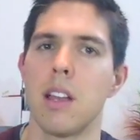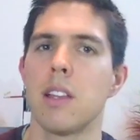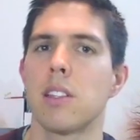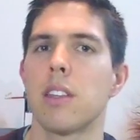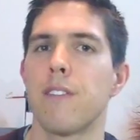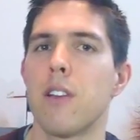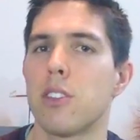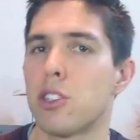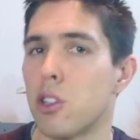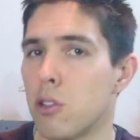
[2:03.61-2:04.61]
So the
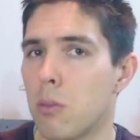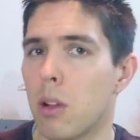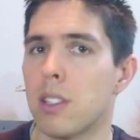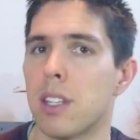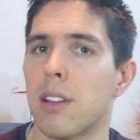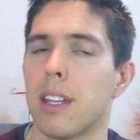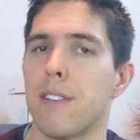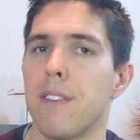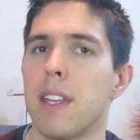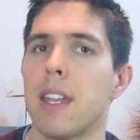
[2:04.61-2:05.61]
first two mods that I'm going to
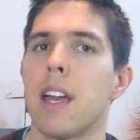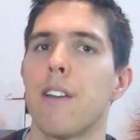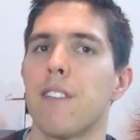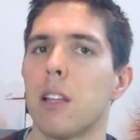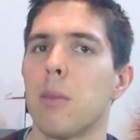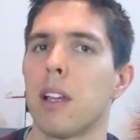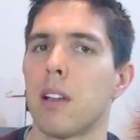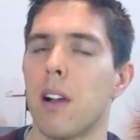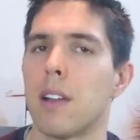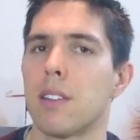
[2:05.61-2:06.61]
fit are filament
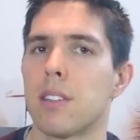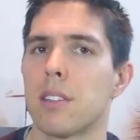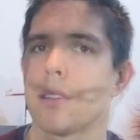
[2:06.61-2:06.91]
guides.